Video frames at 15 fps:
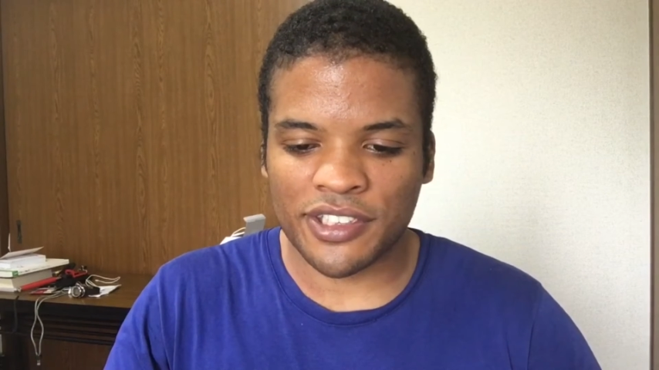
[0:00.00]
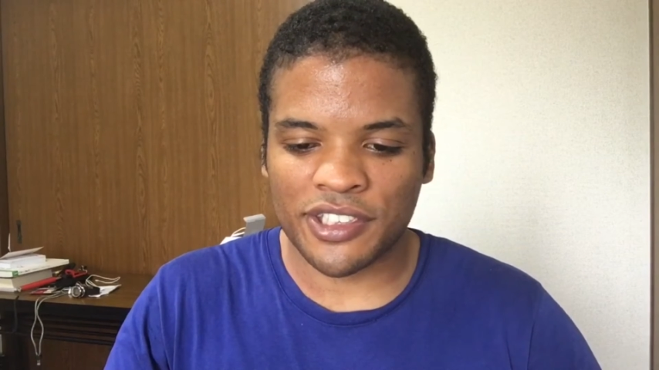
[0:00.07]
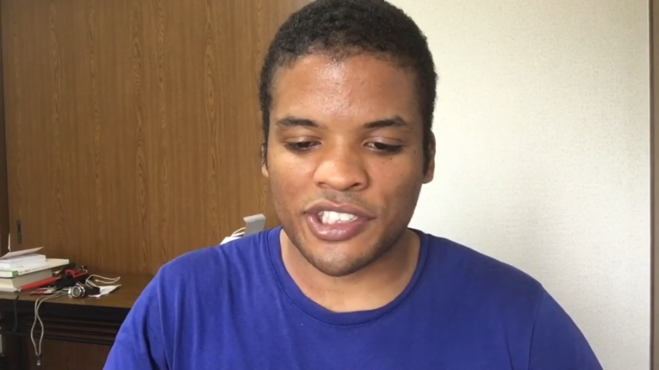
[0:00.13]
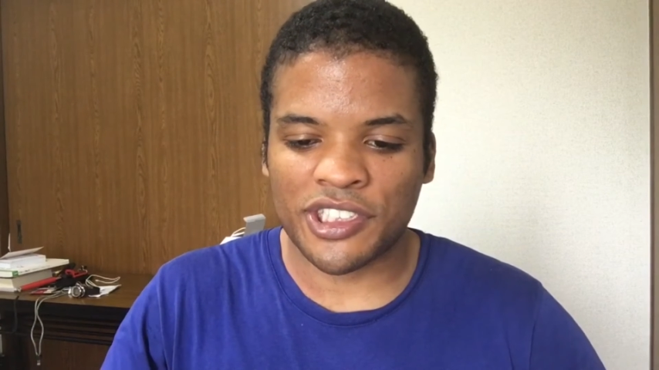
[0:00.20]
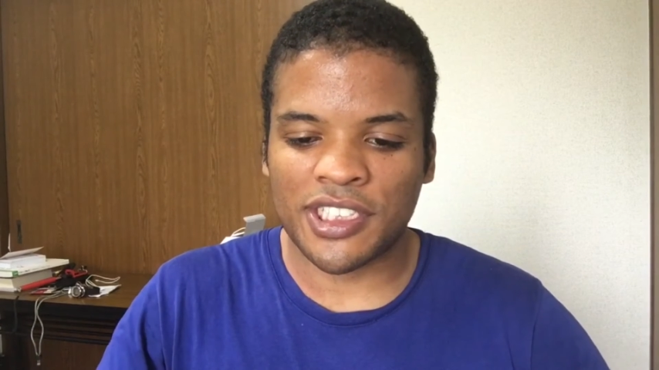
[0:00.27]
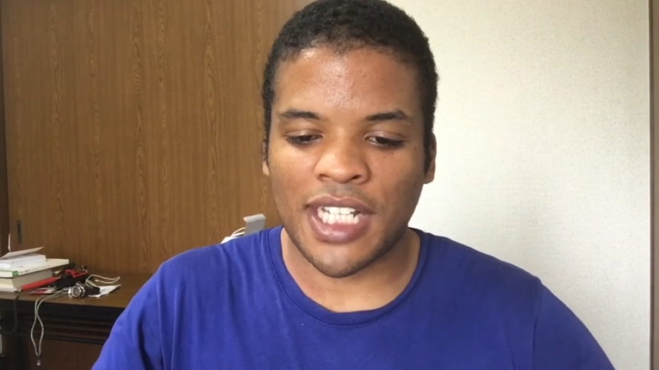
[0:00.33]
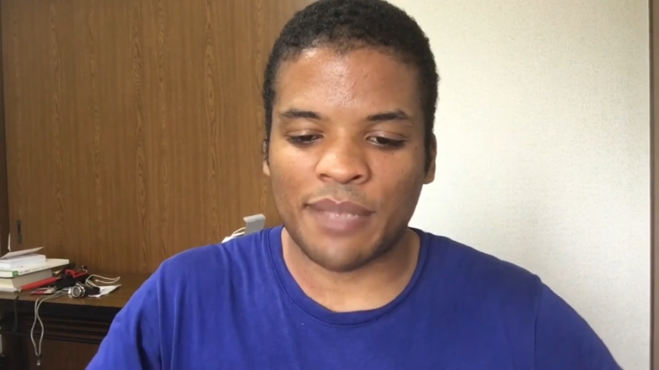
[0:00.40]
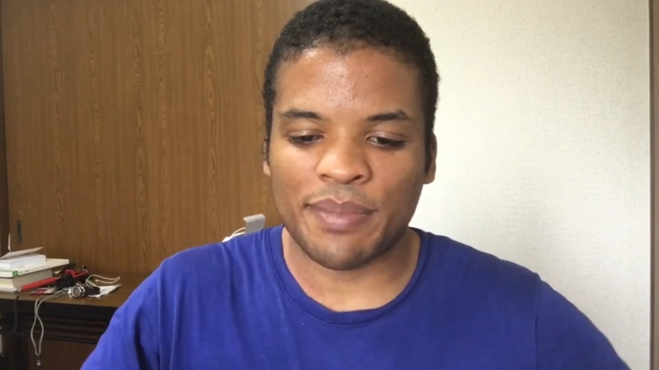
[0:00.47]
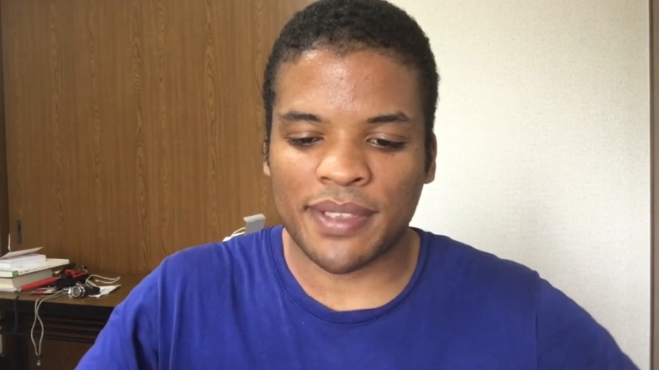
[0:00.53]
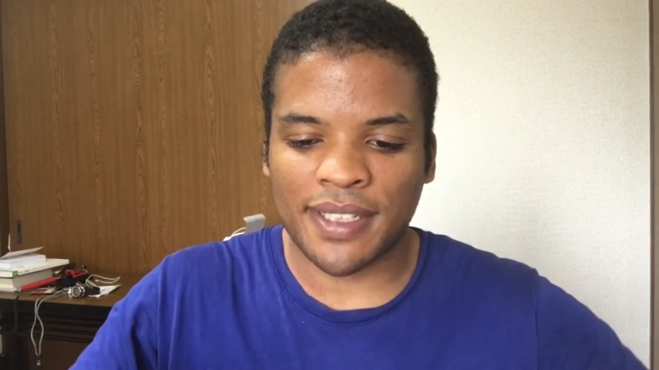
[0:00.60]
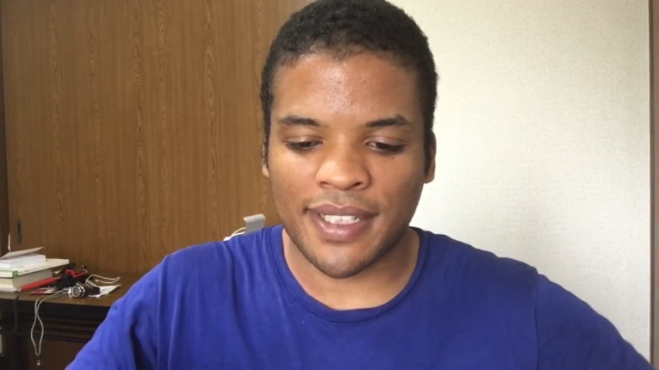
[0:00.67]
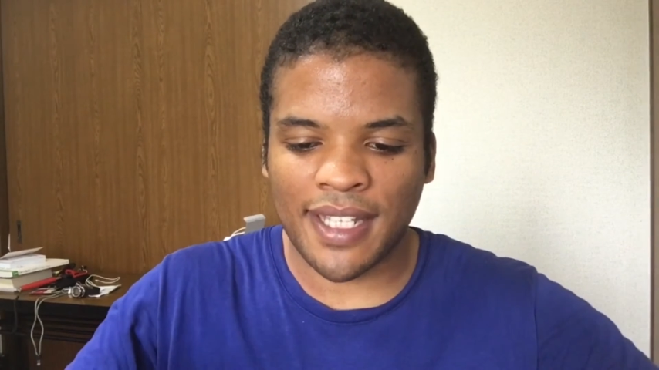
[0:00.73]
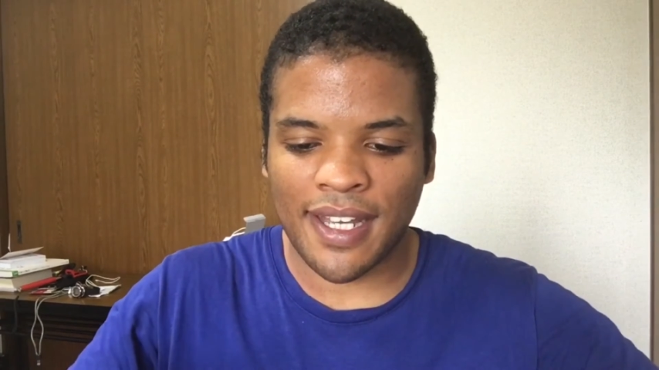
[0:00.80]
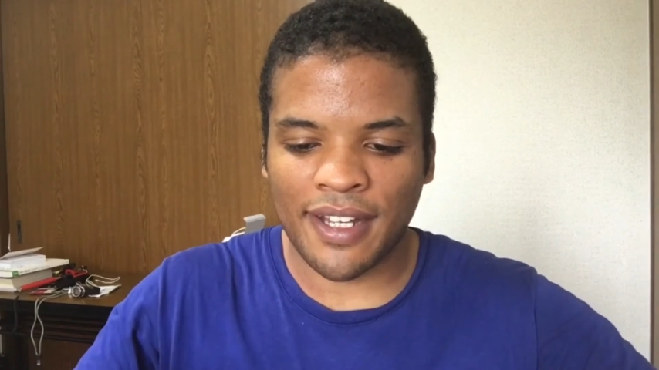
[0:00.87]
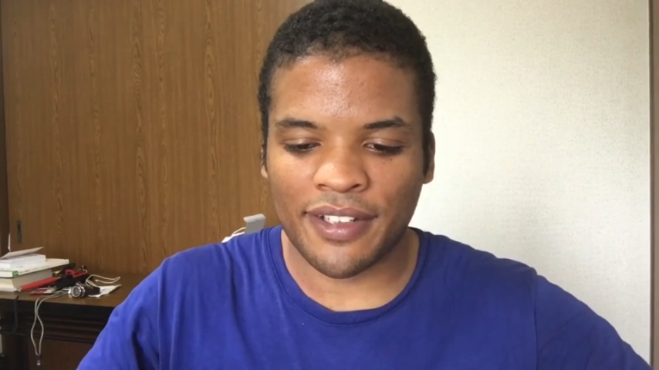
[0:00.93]
it's shaped like a
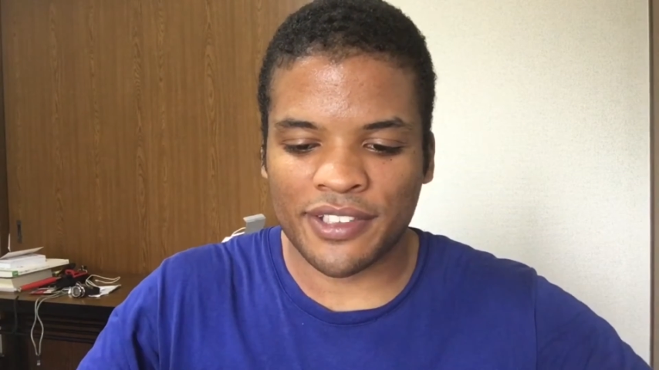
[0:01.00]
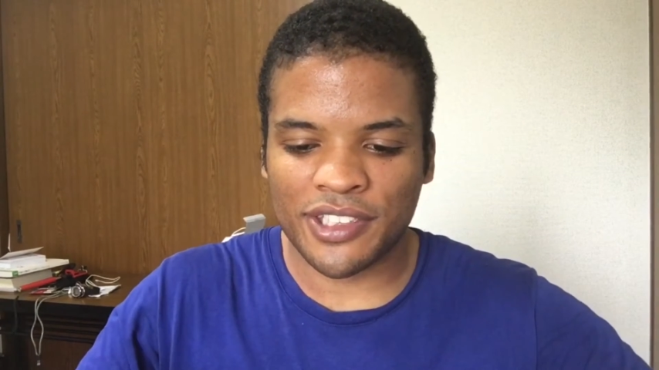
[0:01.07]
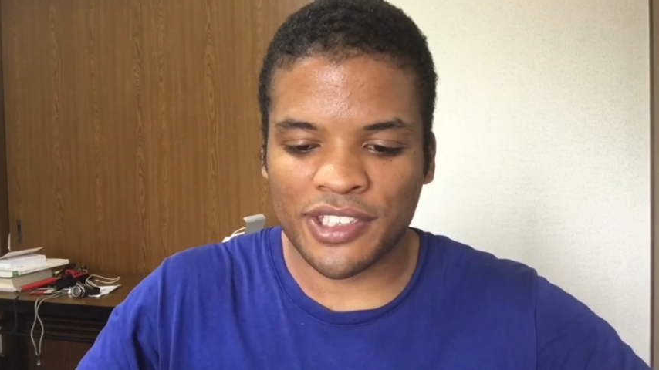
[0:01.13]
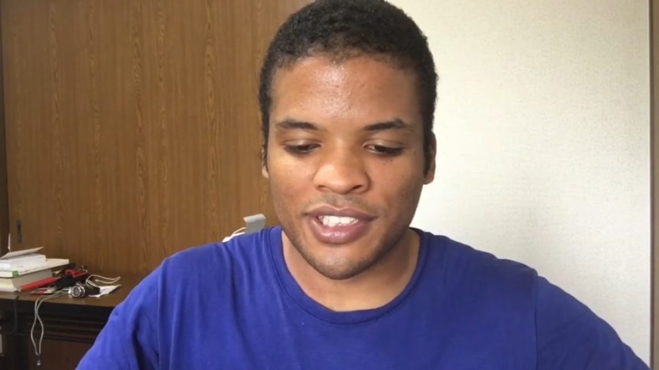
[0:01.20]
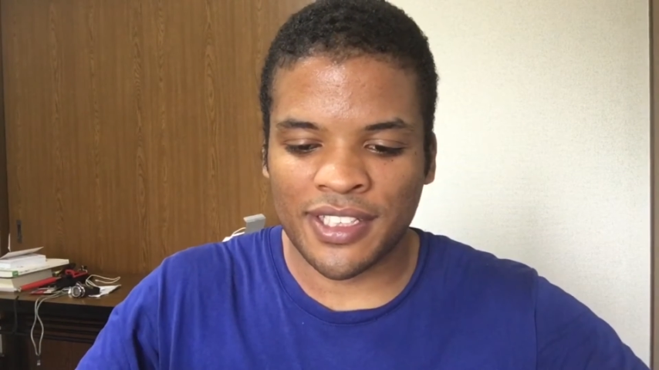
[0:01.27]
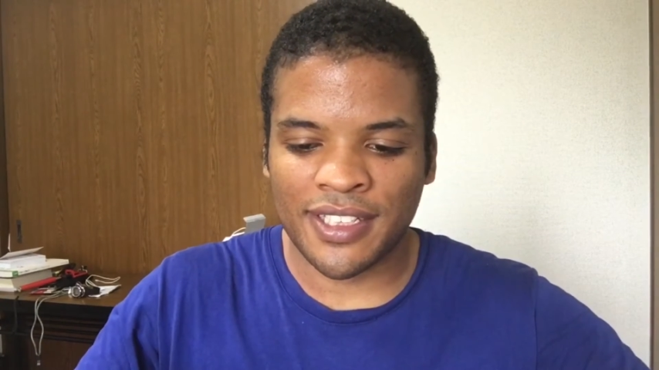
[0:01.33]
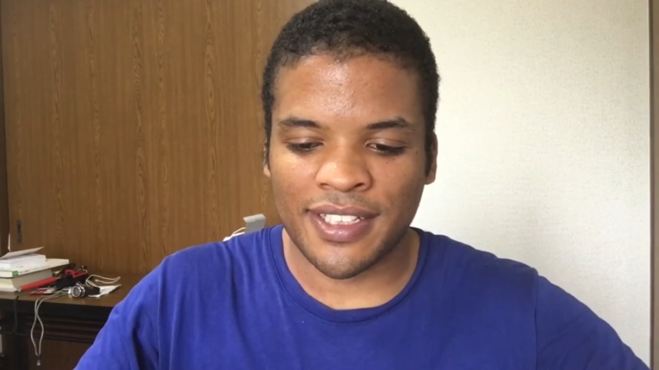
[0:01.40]
couch,